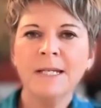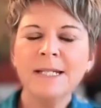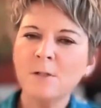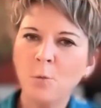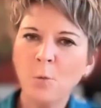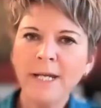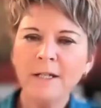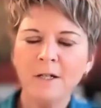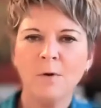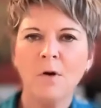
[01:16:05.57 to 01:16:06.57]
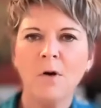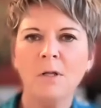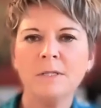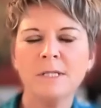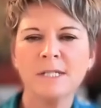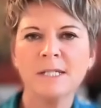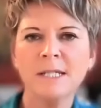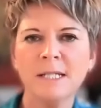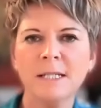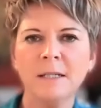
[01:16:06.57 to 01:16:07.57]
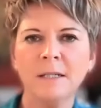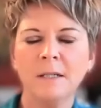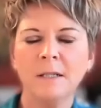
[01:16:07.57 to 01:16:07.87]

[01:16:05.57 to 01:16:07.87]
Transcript: It's a wake-up call to see,